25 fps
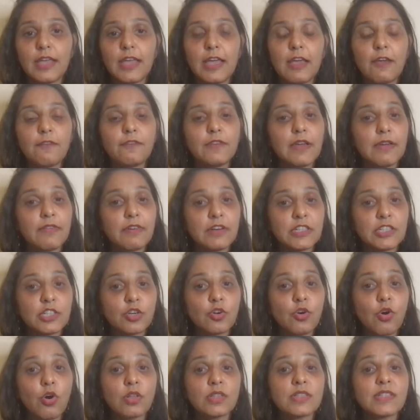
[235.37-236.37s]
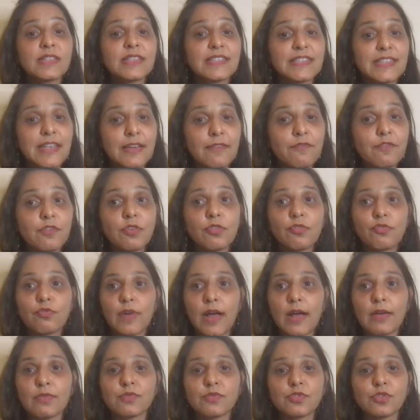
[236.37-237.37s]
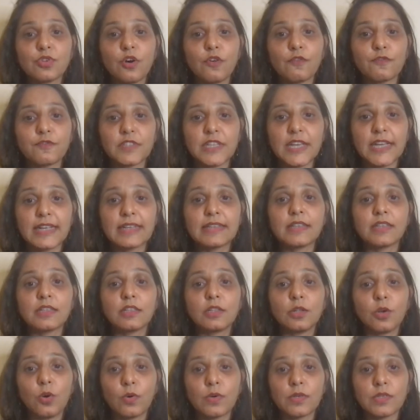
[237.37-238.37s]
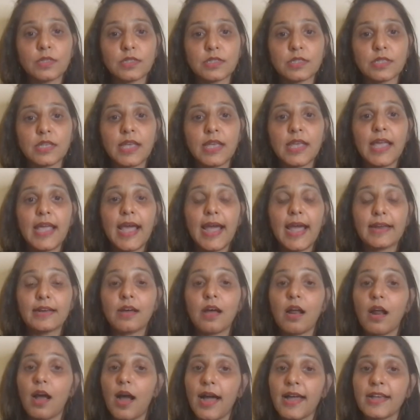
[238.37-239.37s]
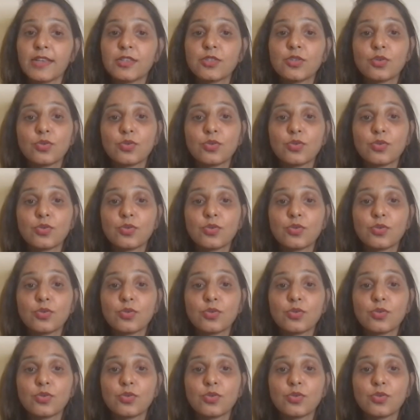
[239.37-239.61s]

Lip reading: We have undergone several rounds of technical audits and are ISO